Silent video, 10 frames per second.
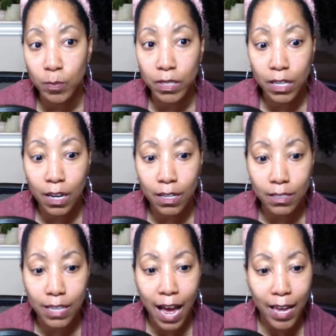
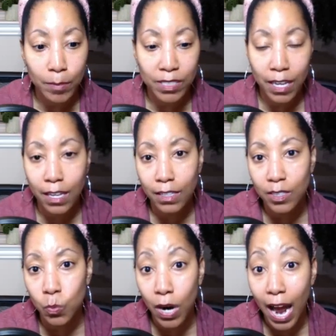because I am saying this
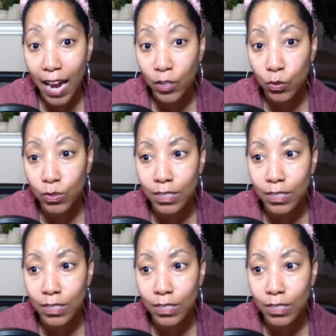is what I use,